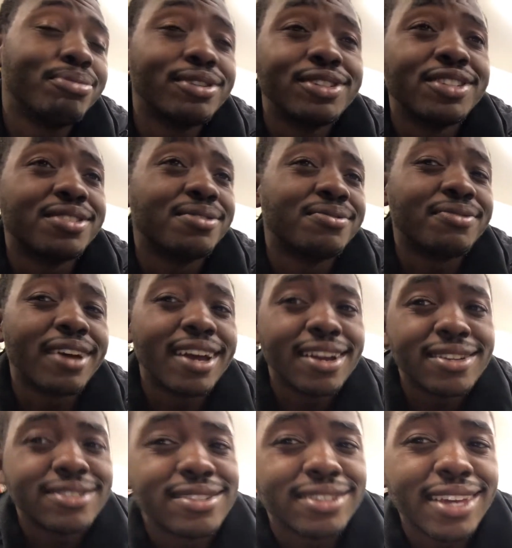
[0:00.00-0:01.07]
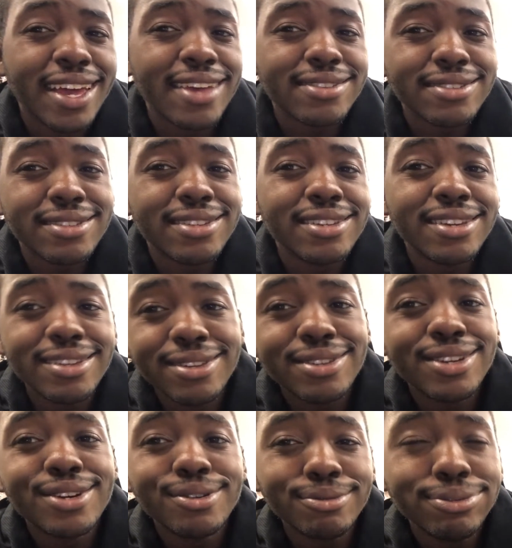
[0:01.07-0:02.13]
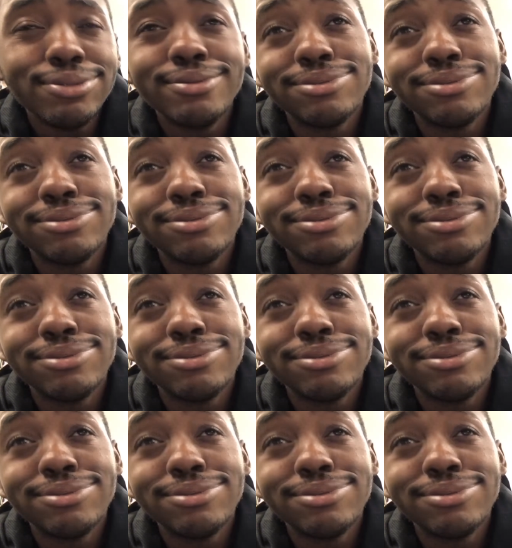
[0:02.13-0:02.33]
putting some fire to the gasoline, you know.